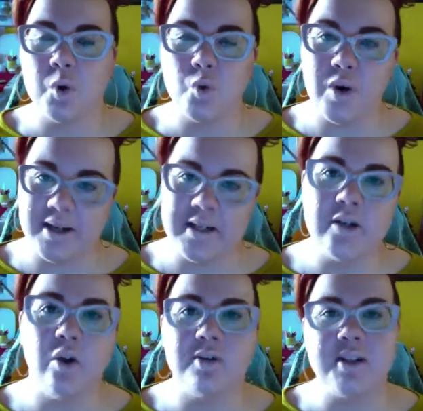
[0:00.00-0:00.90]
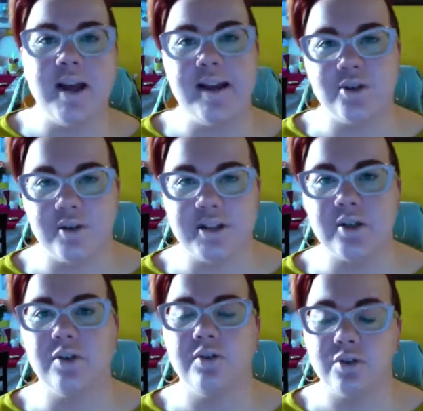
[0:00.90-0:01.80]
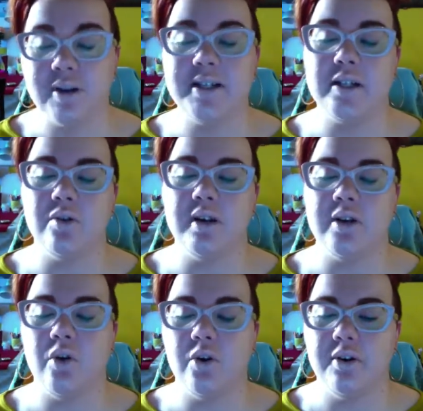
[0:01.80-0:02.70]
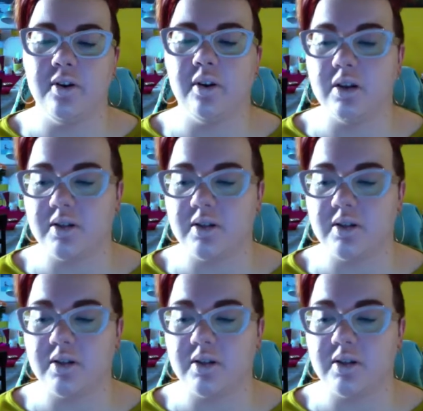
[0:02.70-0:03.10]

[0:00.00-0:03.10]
retinols and retinoid on a